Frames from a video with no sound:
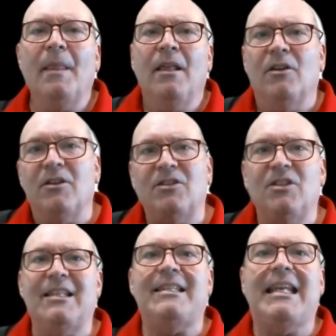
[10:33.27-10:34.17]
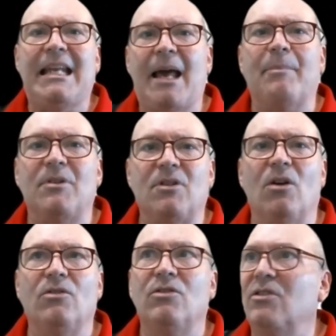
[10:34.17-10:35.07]
there's 16
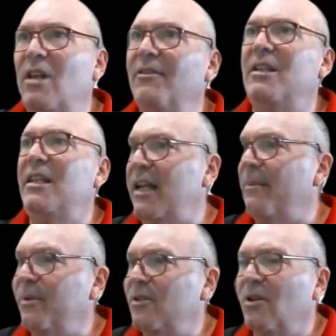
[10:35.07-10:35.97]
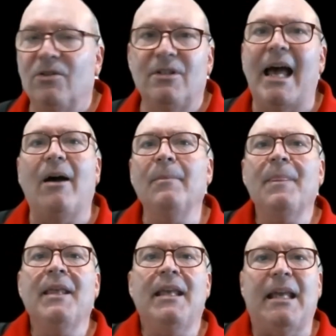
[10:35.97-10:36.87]
episodes, 17 episodes now
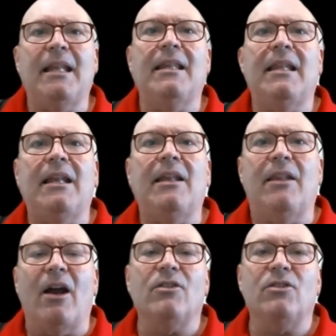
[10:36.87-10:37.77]
in there.